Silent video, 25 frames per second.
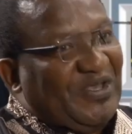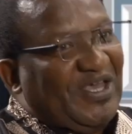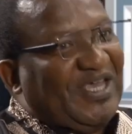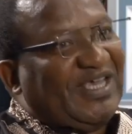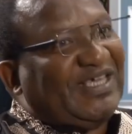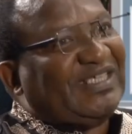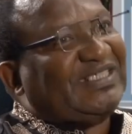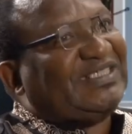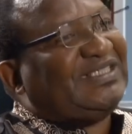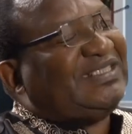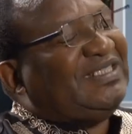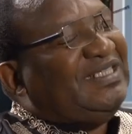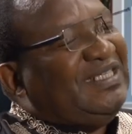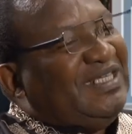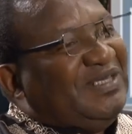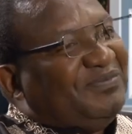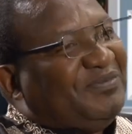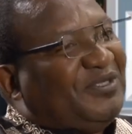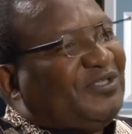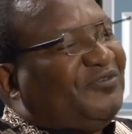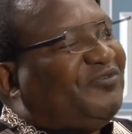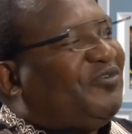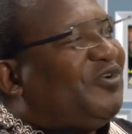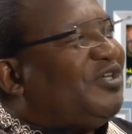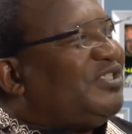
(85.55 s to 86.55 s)
Yes,
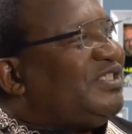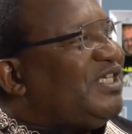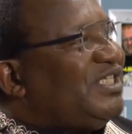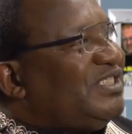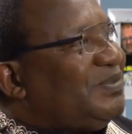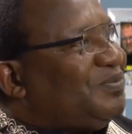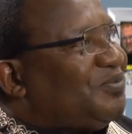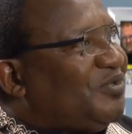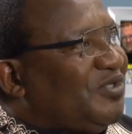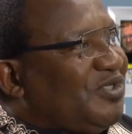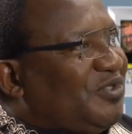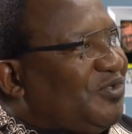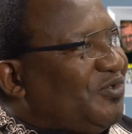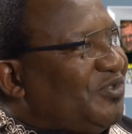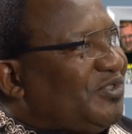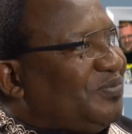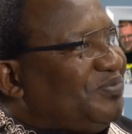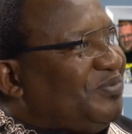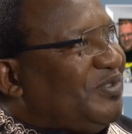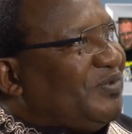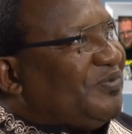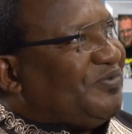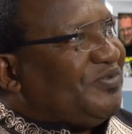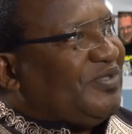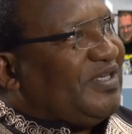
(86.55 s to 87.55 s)
but Fort Hare
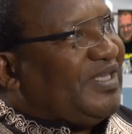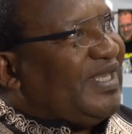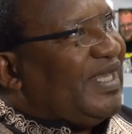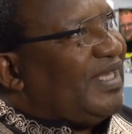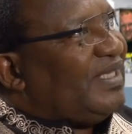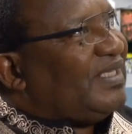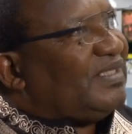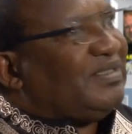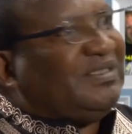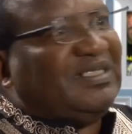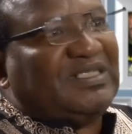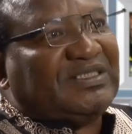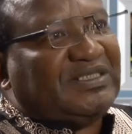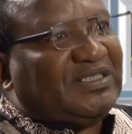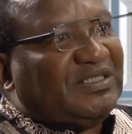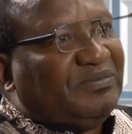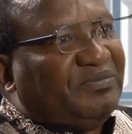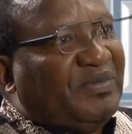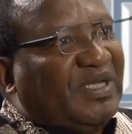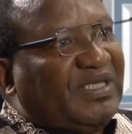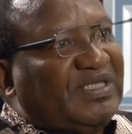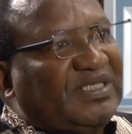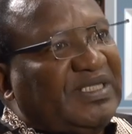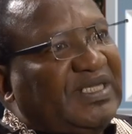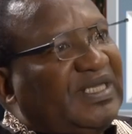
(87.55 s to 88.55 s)
produced people like
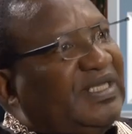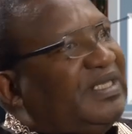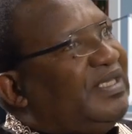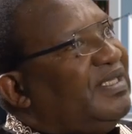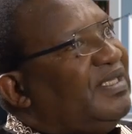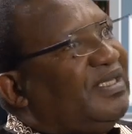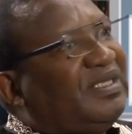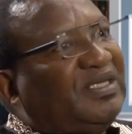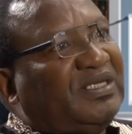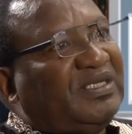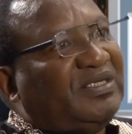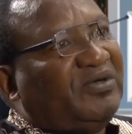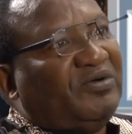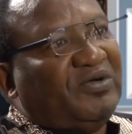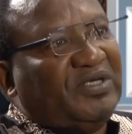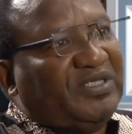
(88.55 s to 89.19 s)
Nelson Mandela,